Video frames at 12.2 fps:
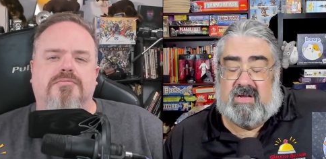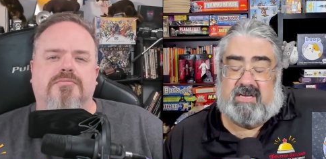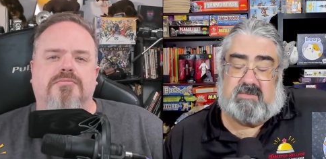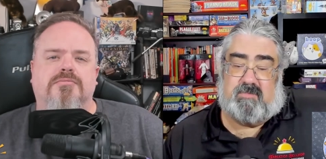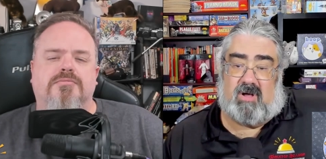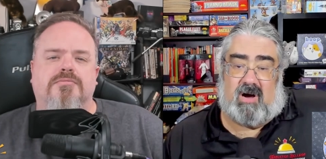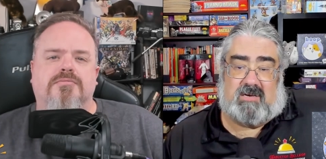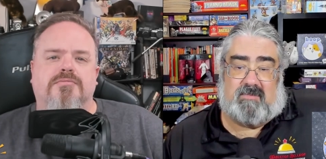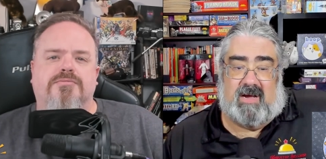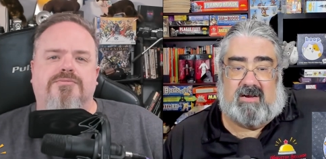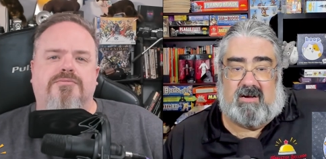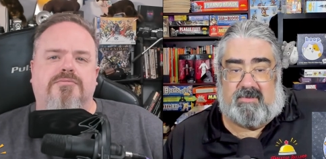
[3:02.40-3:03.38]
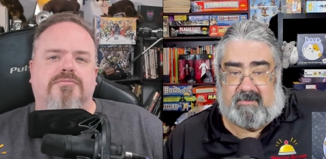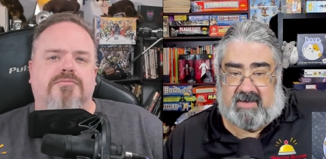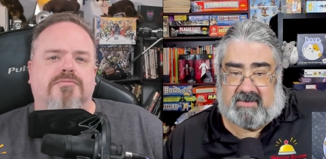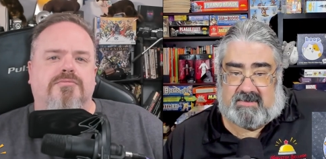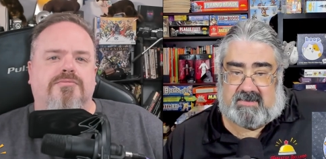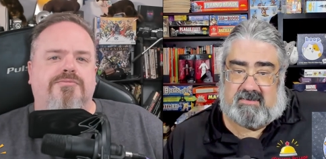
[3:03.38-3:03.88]
Speaker 1: is blocked by another
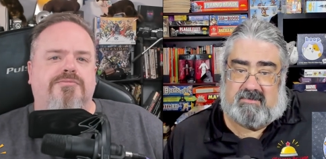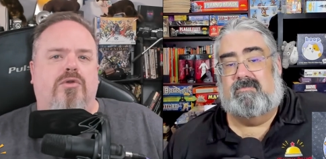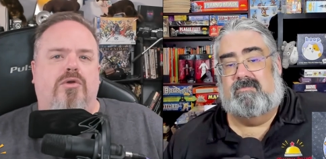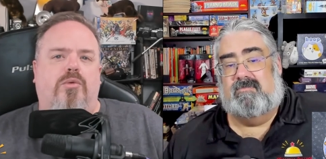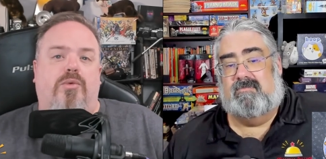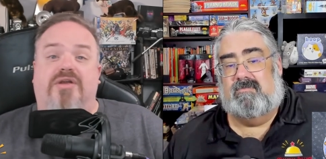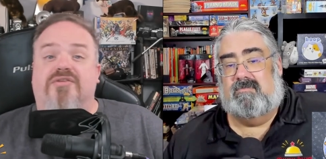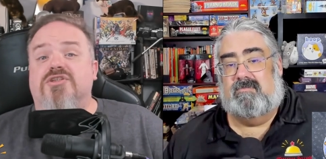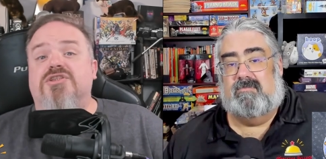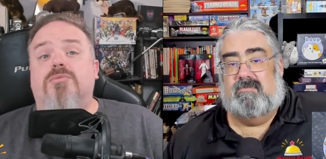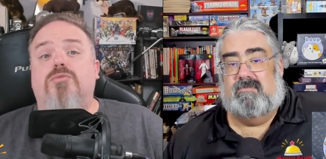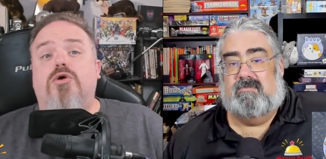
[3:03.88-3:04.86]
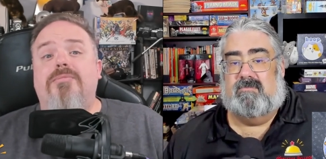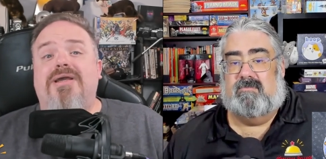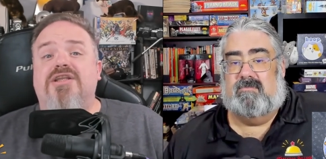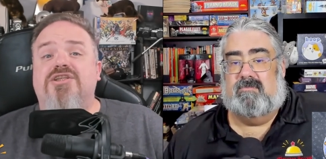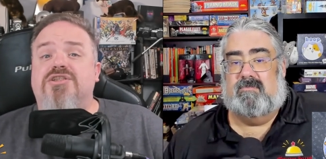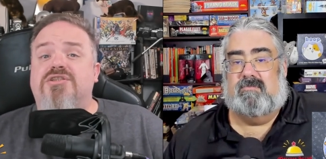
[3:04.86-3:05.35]
piece. Whenever someone
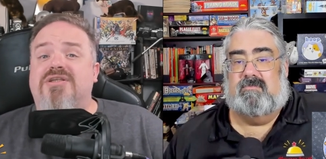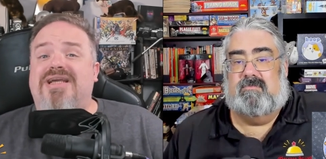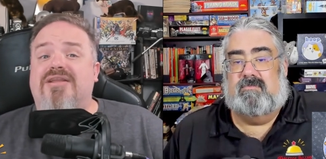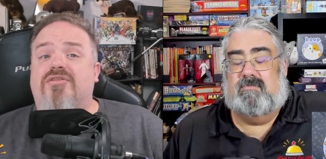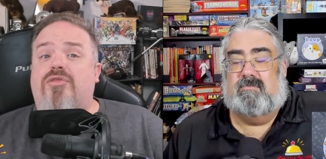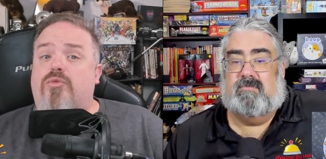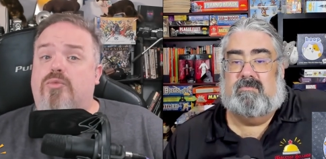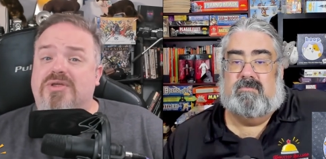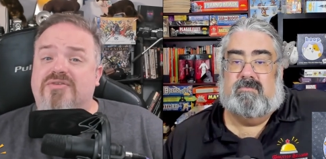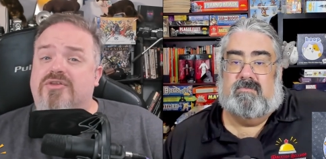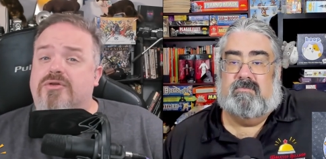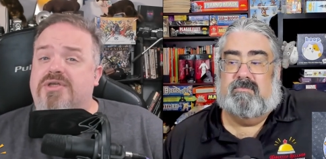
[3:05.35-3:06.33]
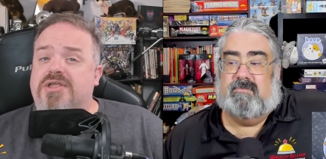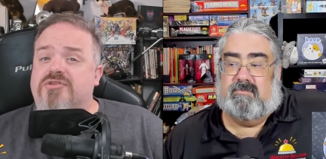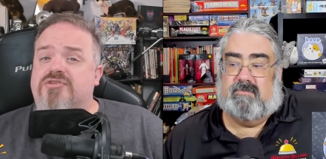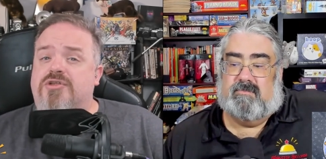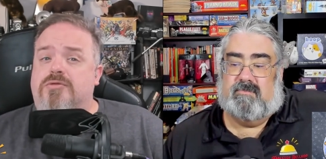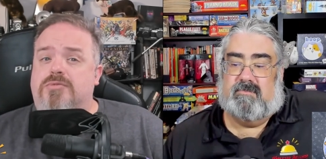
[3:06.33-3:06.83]
Speaker 2: manages to get three of their
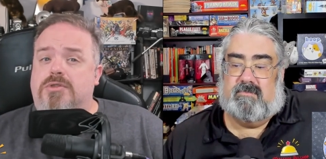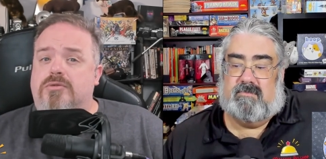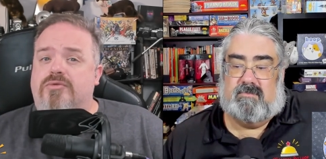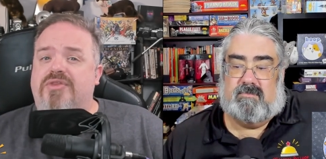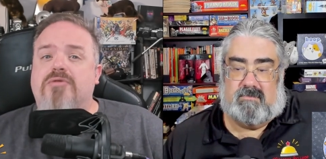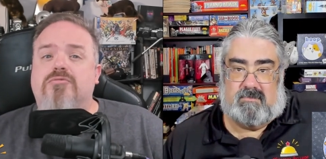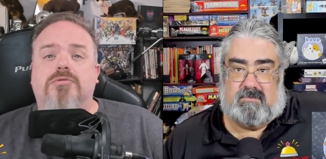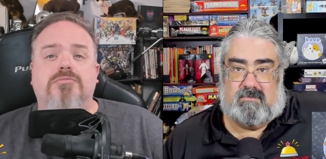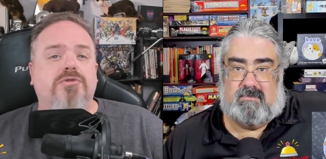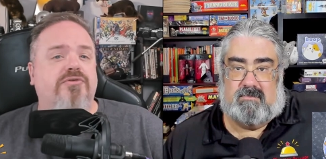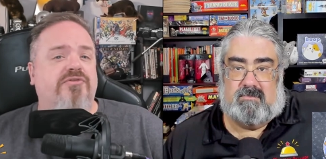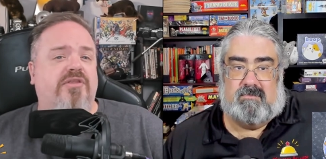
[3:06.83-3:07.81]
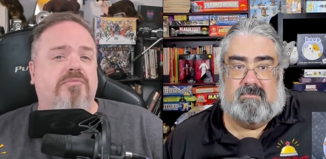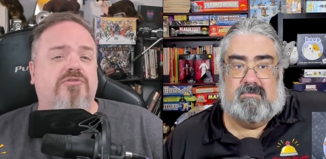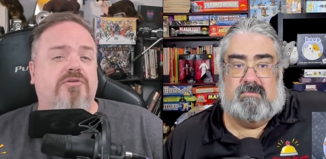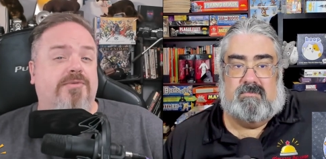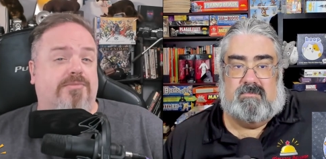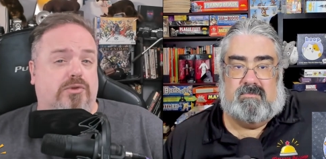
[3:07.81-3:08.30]
kittens in a row, they remove them
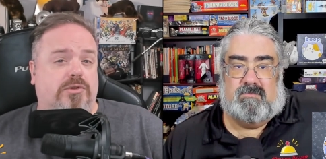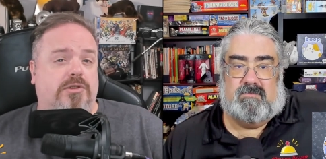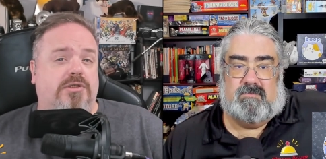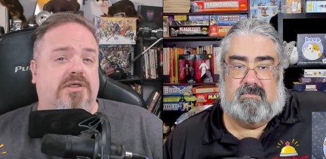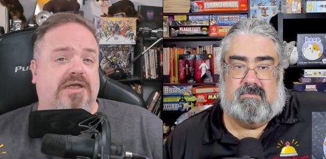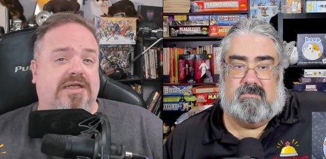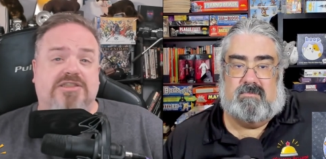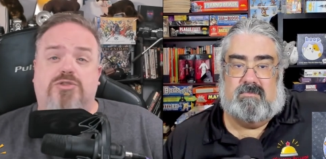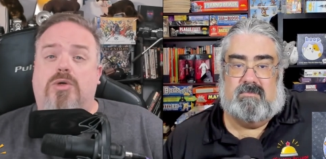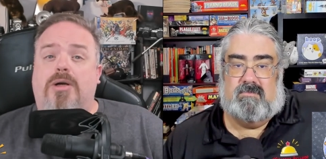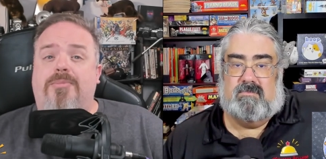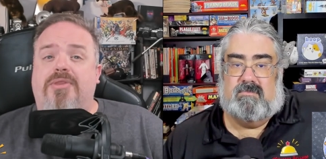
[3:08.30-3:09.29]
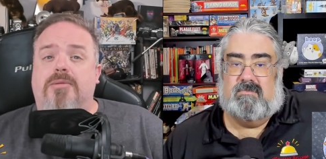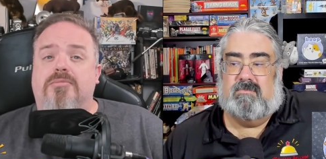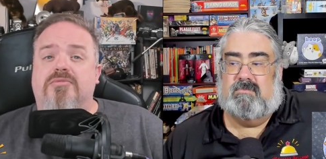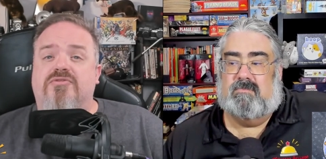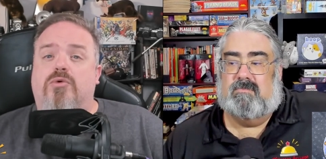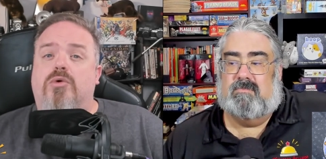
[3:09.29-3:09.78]
from the board and swap them
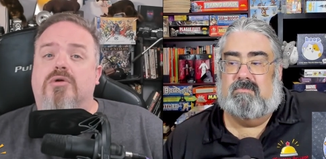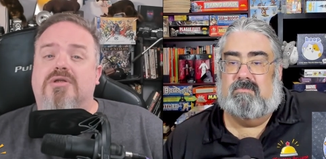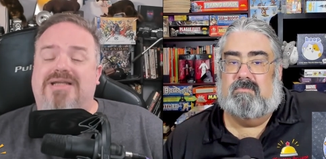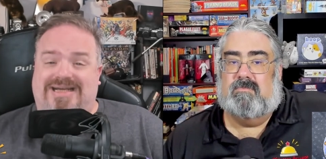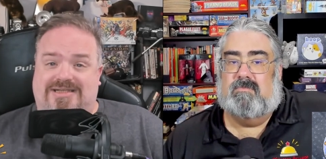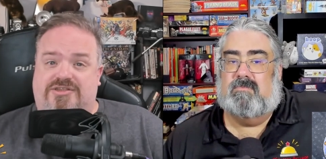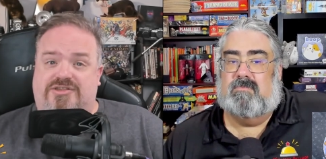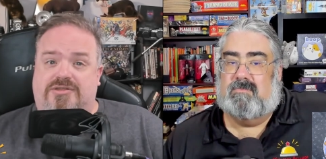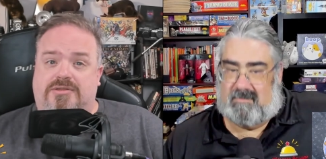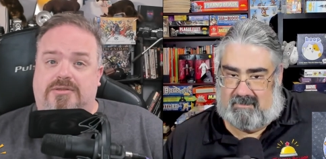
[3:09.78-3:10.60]
for cats.